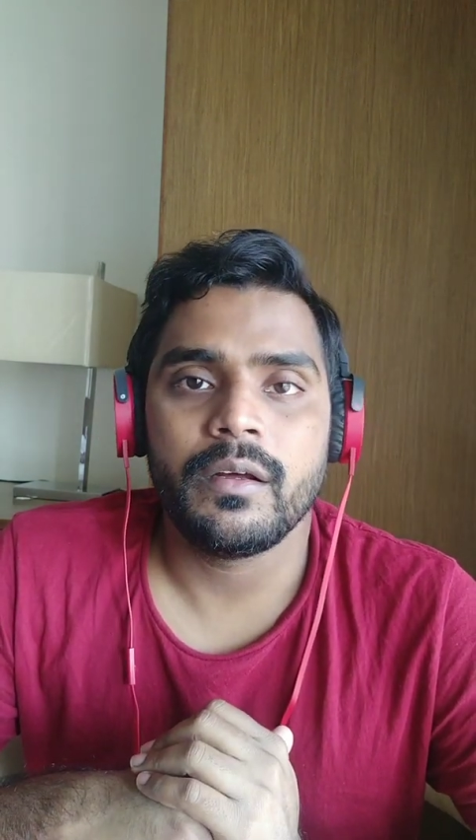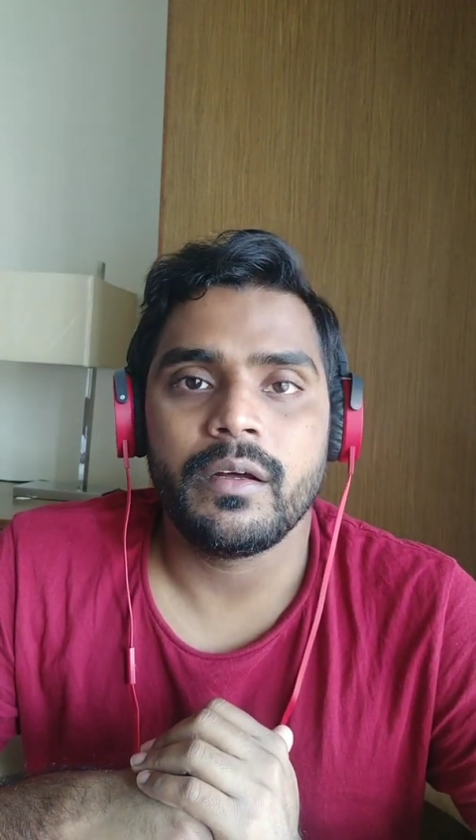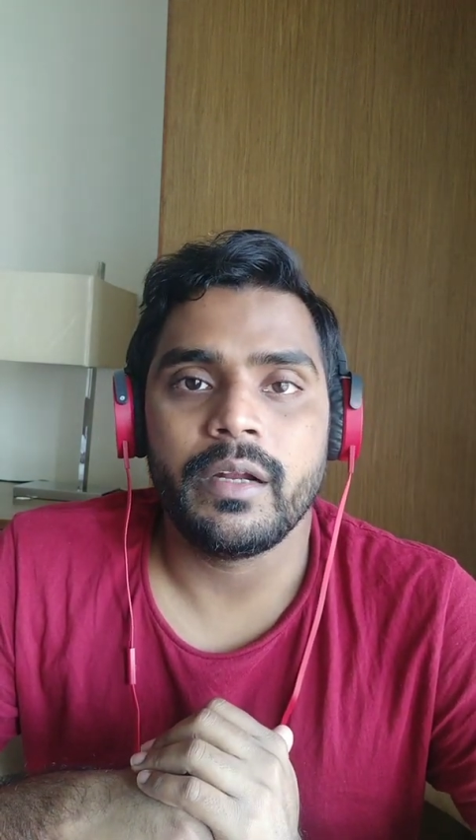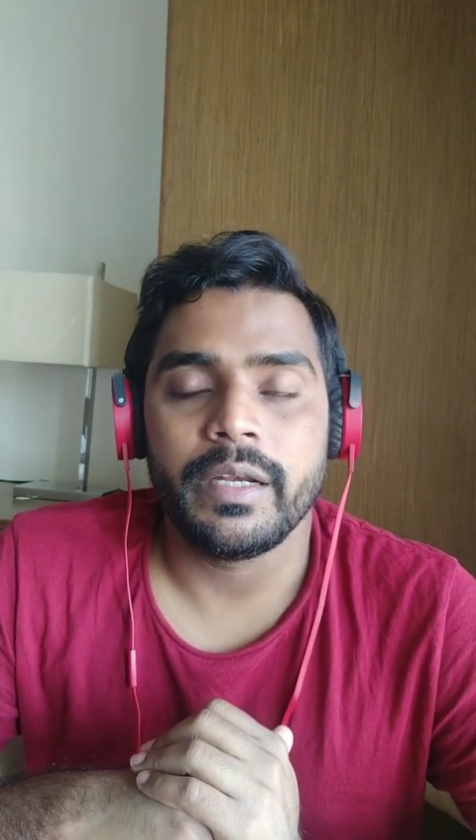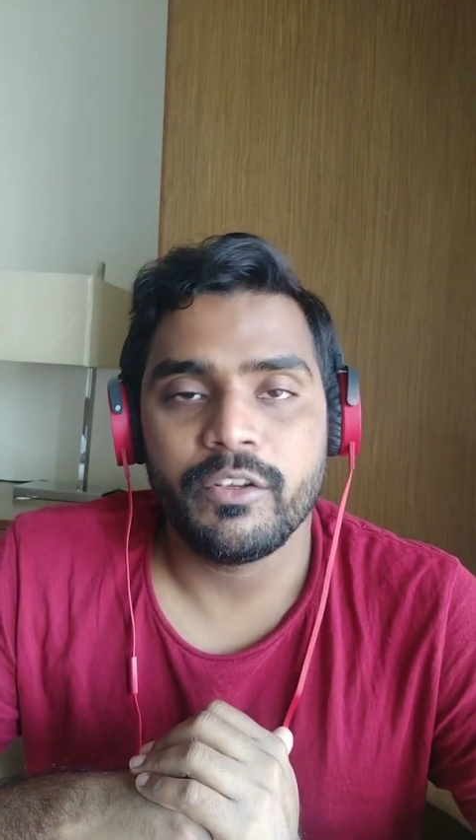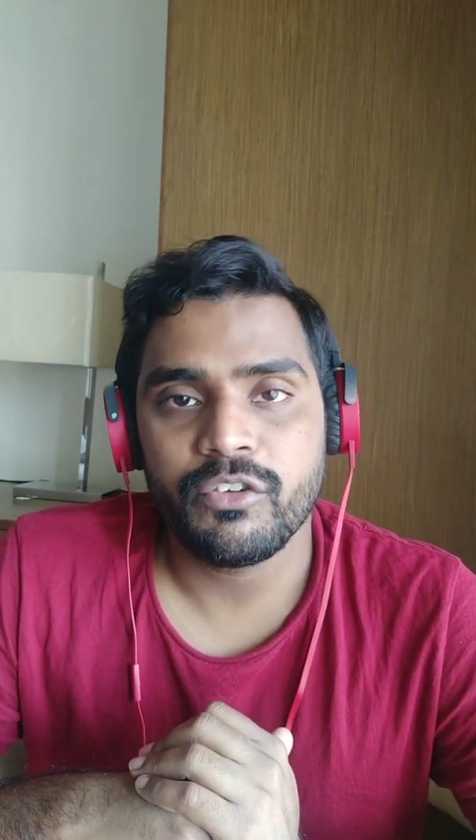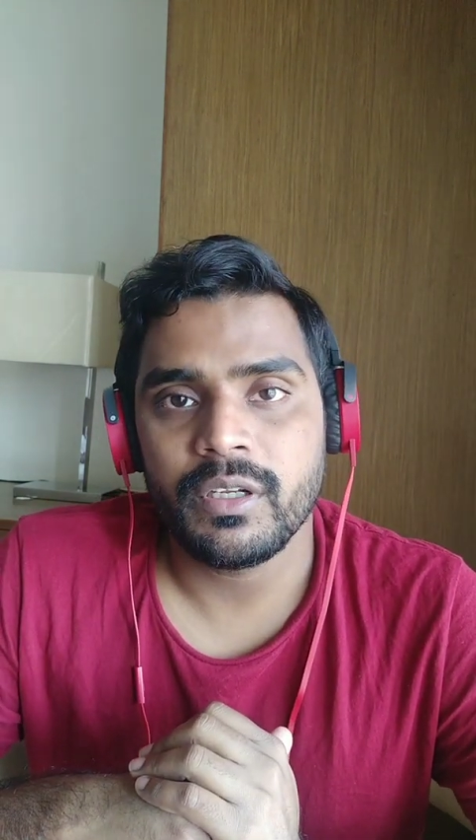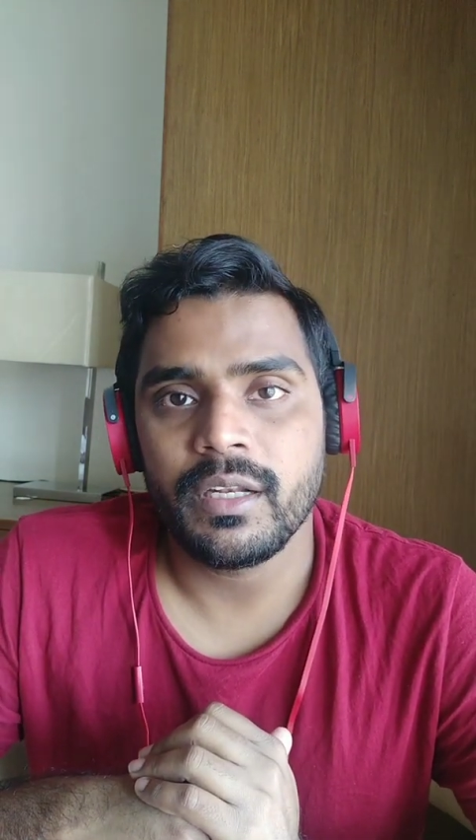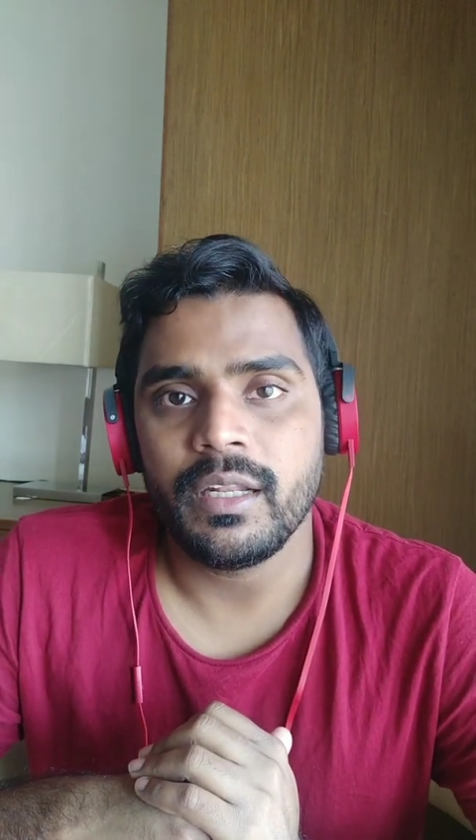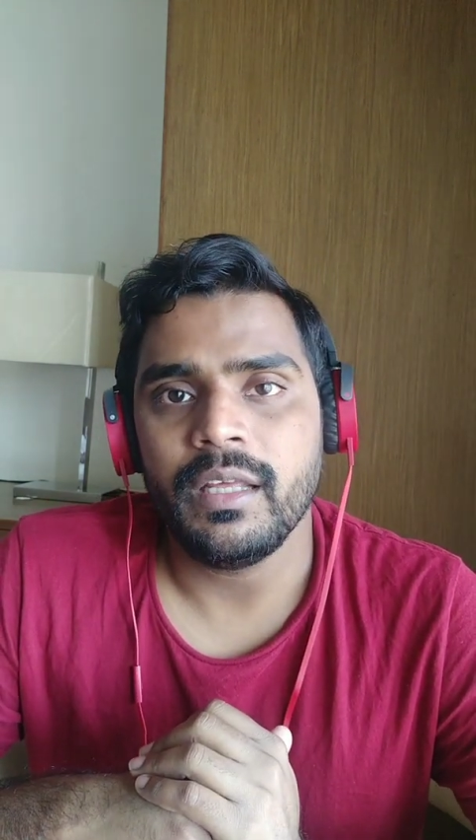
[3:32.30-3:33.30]

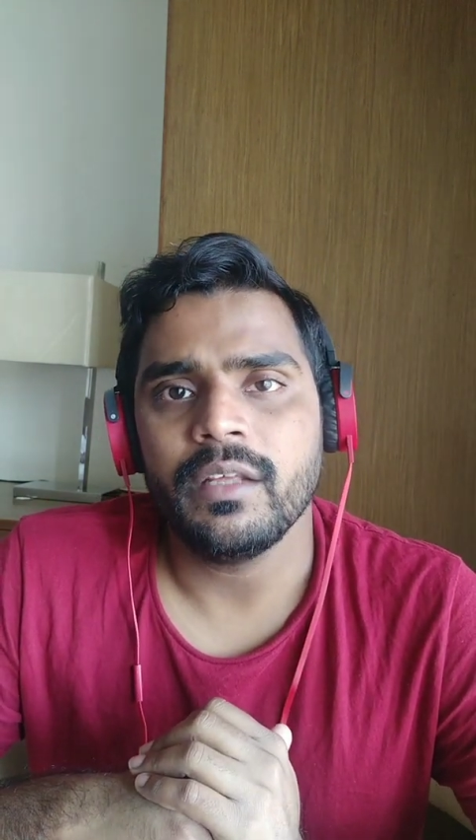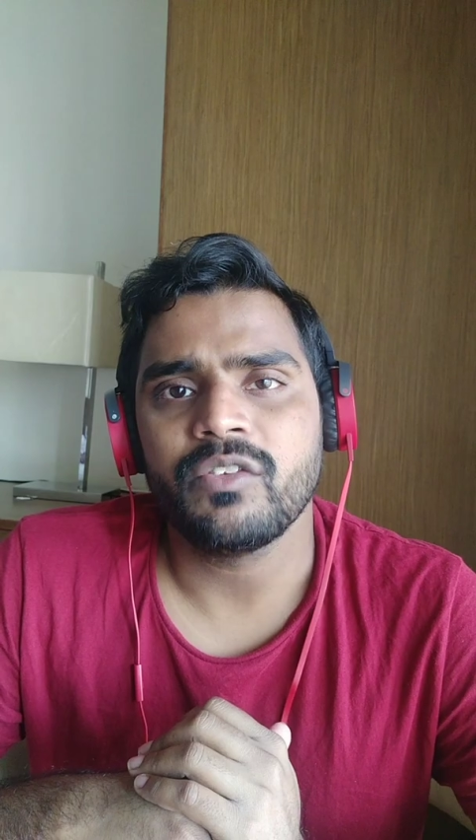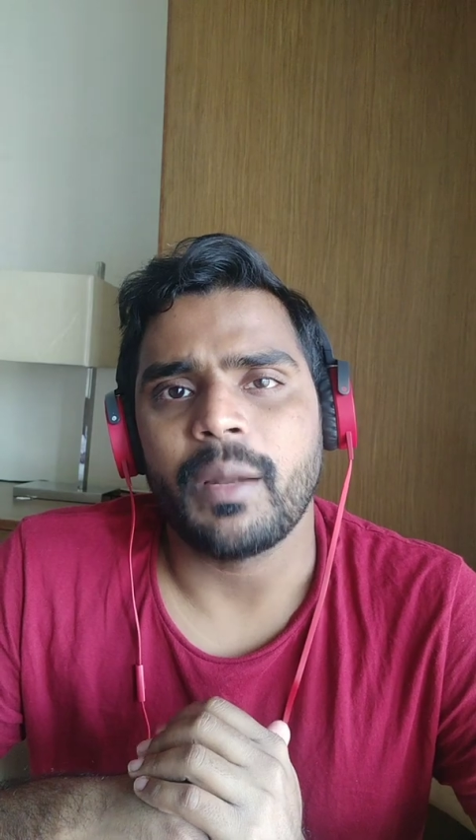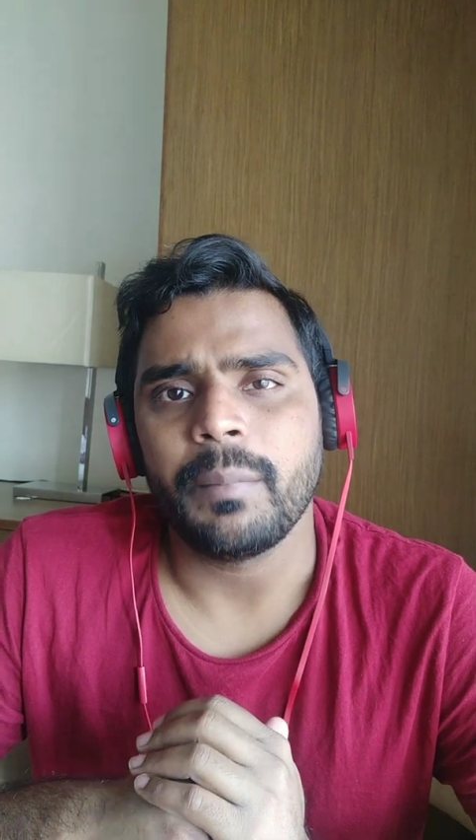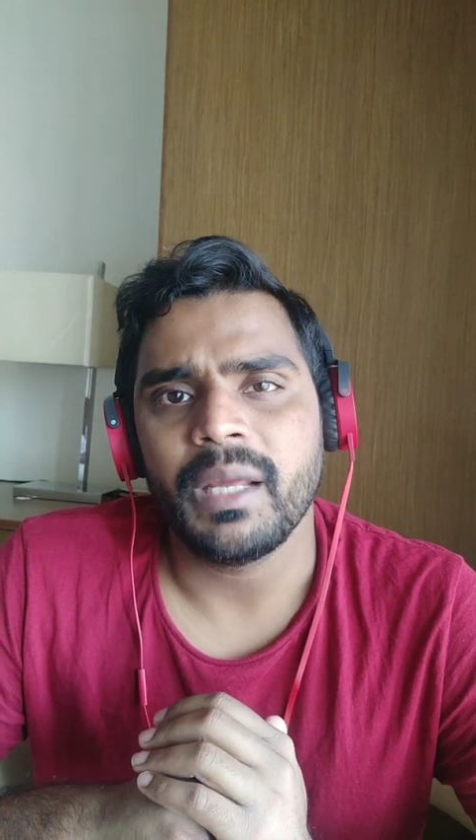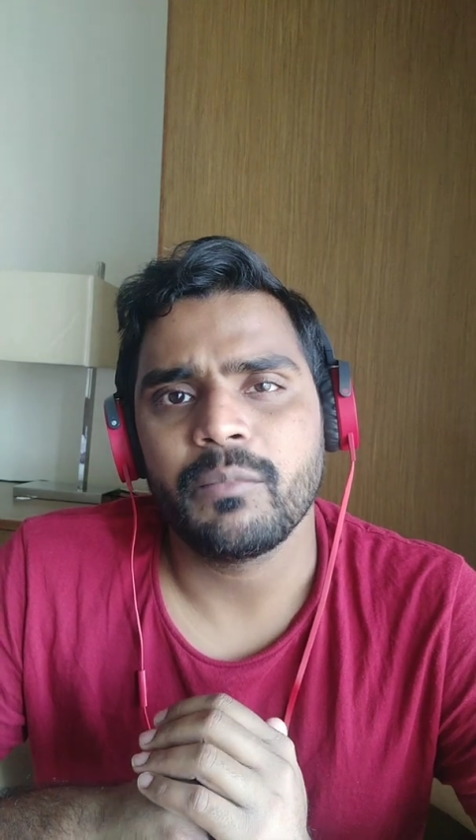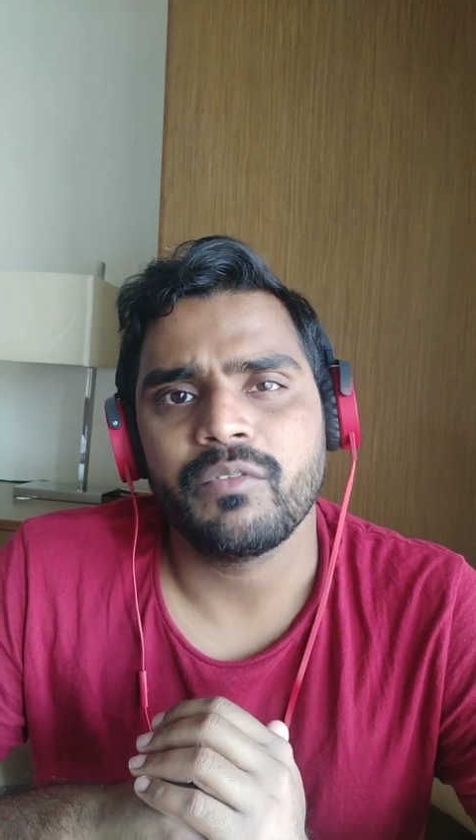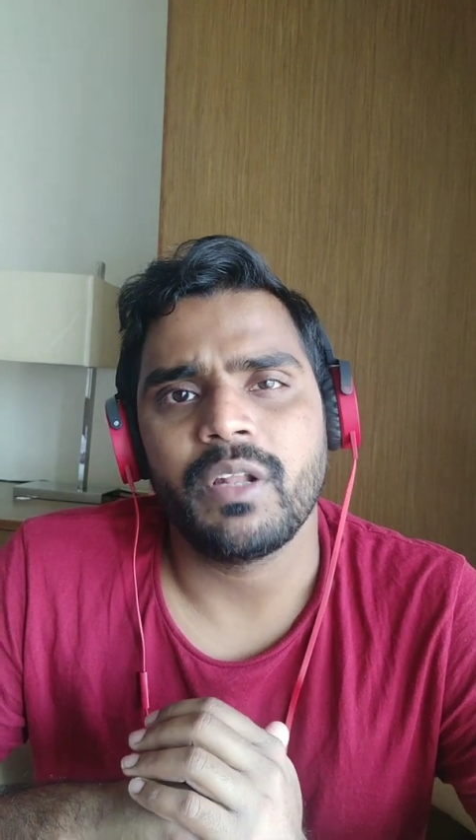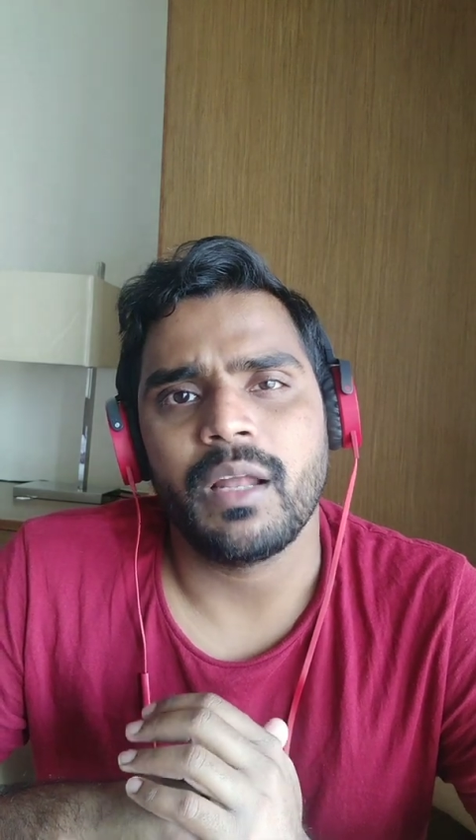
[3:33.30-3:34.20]
Additionally, sometimes if the